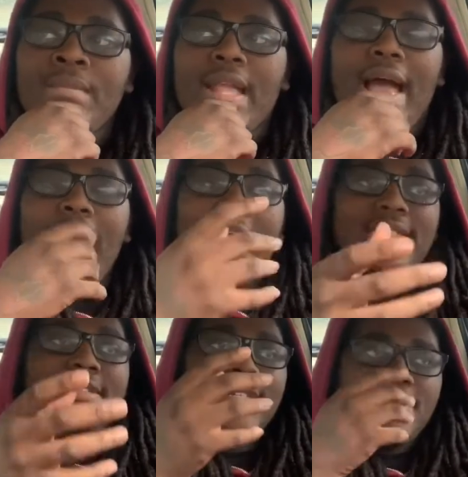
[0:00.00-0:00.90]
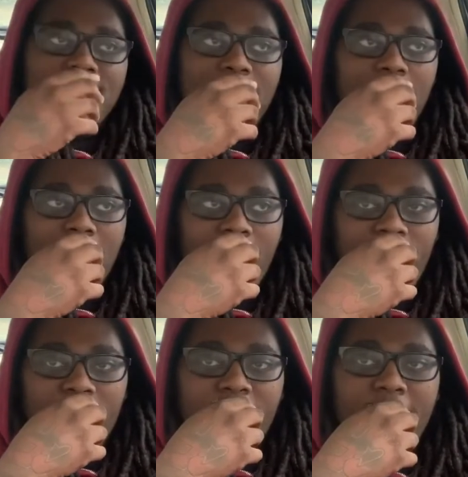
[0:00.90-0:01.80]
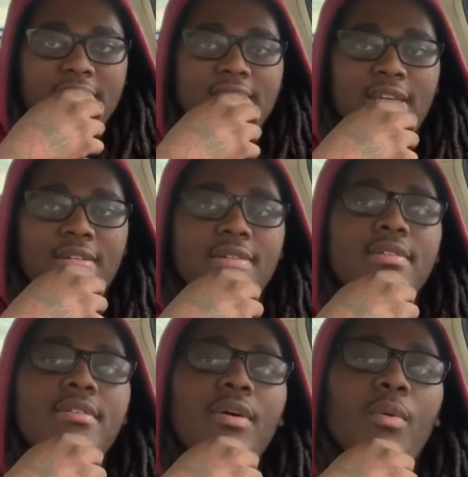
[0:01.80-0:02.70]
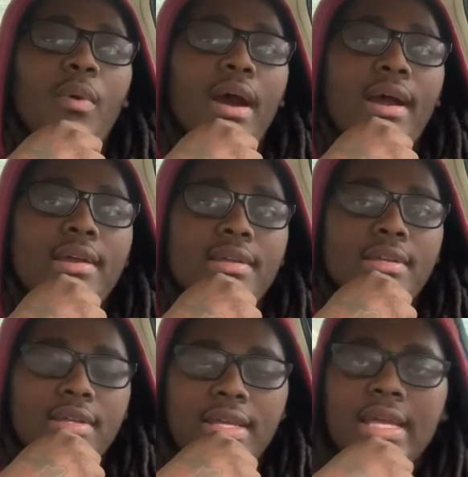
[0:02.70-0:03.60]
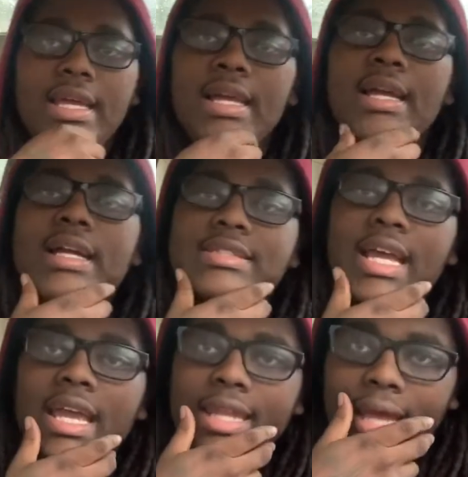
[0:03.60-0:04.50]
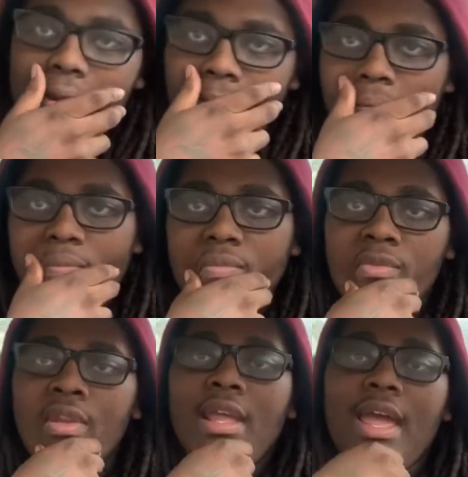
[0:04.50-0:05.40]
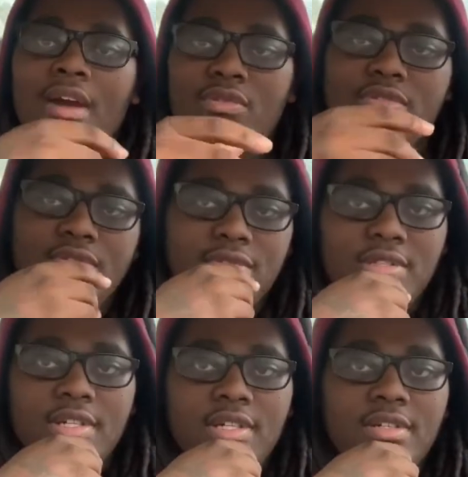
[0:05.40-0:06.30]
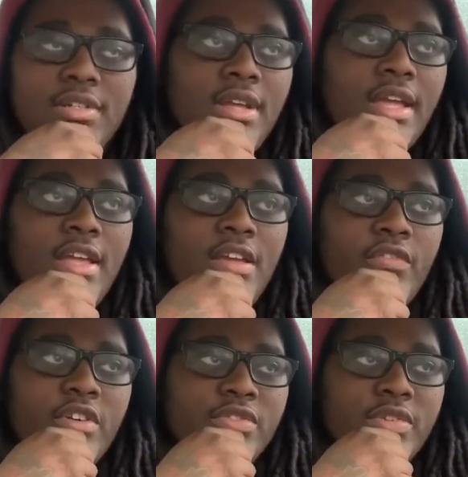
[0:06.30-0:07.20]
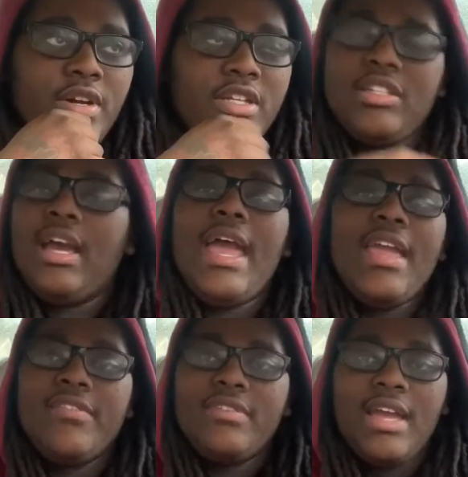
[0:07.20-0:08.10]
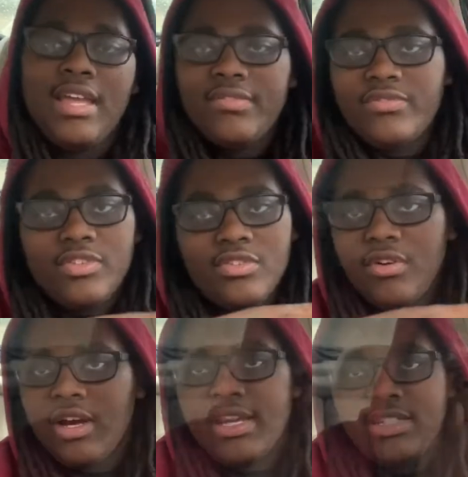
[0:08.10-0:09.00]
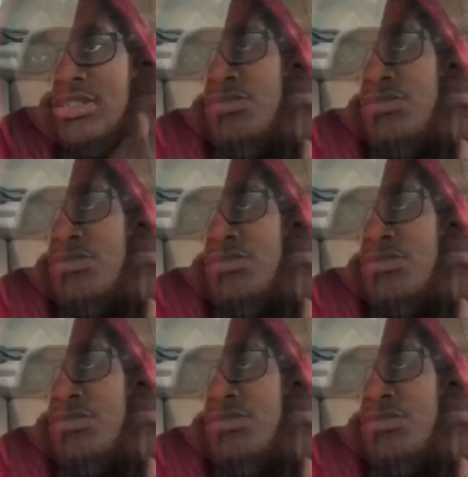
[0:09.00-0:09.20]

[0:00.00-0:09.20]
I had to take some time off away from my channel. Why? Because I ain't like how I was doing, y'all. First of all, you know, I ain't finna do all that shit.